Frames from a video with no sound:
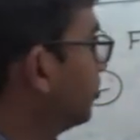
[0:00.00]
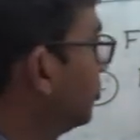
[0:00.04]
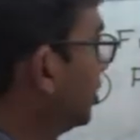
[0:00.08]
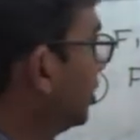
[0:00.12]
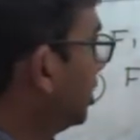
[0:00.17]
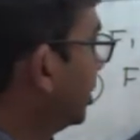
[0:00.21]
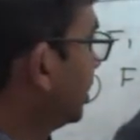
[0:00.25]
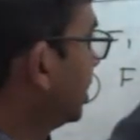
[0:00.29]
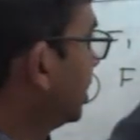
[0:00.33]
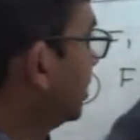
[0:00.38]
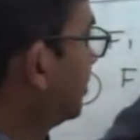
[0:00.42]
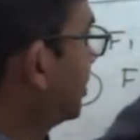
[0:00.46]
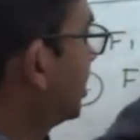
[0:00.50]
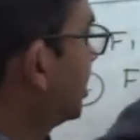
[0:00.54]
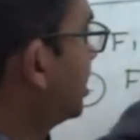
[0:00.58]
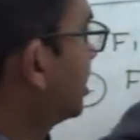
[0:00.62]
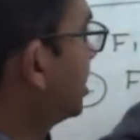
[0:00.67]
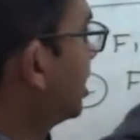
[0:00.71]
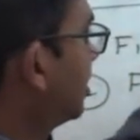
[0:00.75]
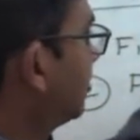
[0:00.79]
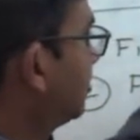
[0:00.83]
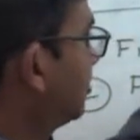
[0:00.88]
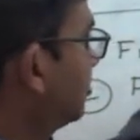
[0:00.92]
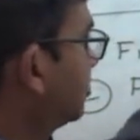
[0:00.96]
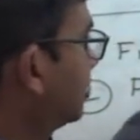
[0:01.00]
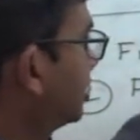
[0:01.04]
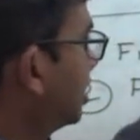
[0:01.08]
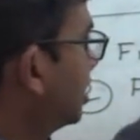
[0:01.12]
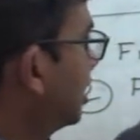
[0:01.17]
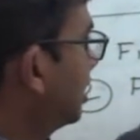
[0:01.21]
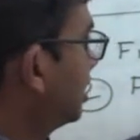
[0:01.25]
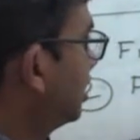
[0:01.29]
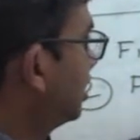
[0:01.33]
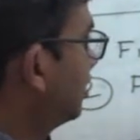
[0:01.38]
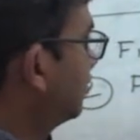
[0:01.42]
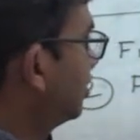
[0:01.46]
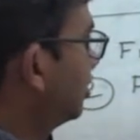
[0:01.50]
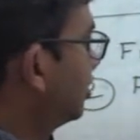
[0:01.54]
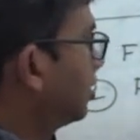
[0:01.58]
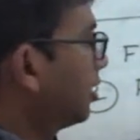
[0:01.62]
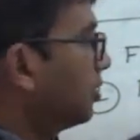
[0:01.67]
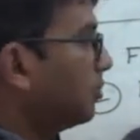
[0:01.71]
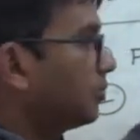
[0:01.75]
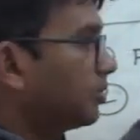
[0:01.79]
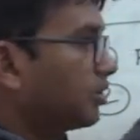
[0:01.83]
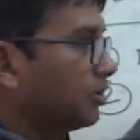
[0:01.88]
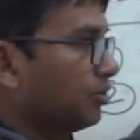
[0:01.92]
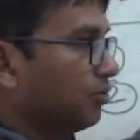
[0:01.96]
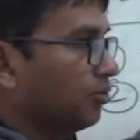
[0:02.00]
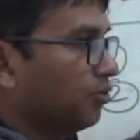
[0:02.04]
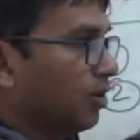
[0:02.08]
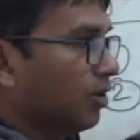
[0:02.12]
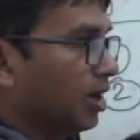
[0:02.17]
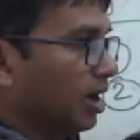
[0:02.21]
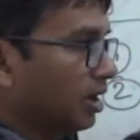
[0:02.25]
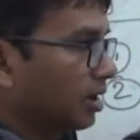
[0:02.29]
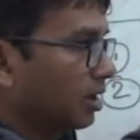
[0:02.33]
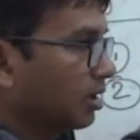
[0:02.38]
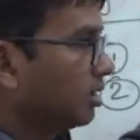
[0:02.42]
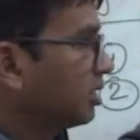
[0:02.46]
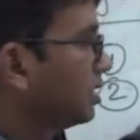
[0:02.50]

will depend upon the level of Q1.